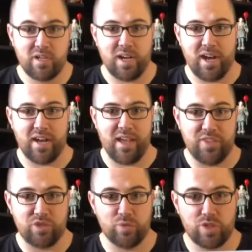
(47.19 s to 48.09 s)
And
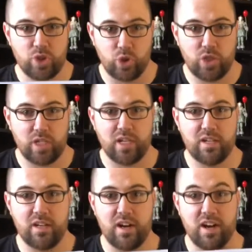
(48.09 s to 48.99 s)
this was the look
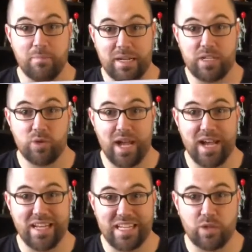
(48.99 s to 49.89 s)
Magneto
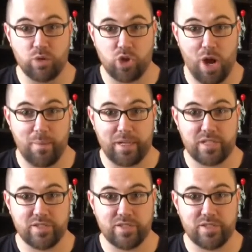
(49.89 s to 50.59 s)
had in those comics.